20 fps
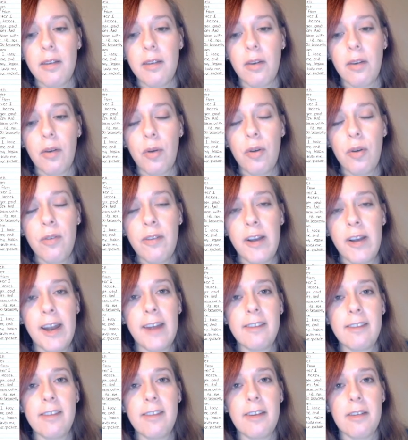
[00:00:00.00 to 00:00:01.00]
All the
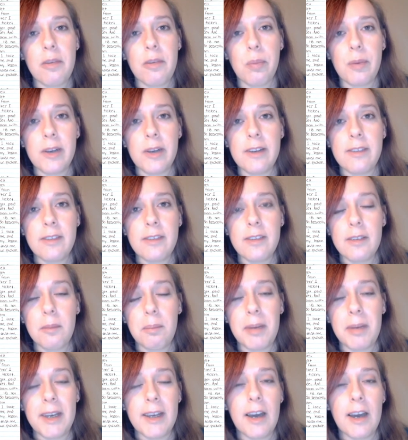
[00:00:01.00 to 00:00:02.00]
letters would
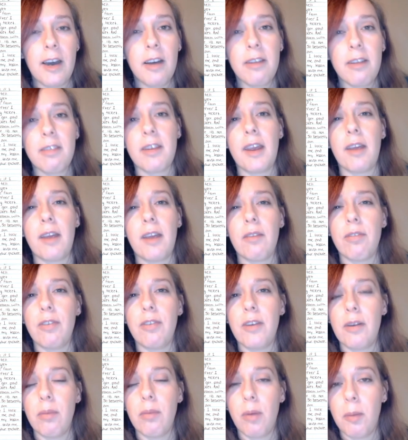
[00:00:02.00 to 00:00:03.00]
be asking
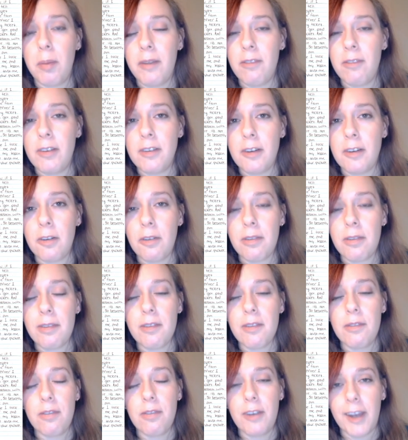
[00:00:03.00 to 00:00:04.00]
for Robert the
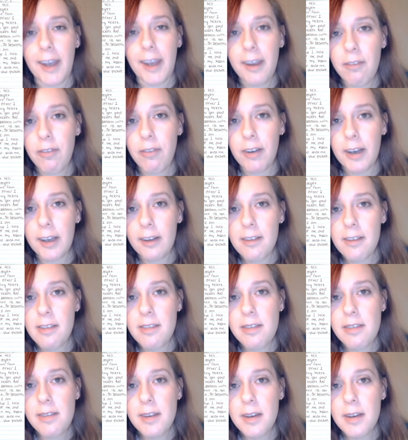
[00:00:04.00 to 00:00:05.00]
doll's
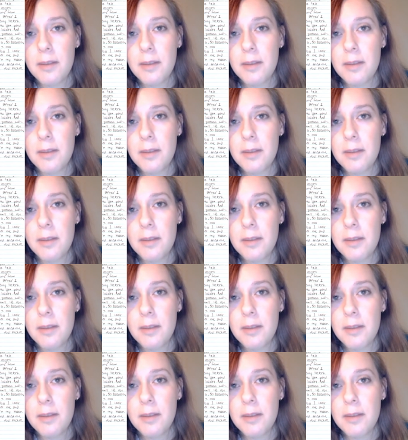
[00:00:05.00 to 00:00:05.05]
forgiveness,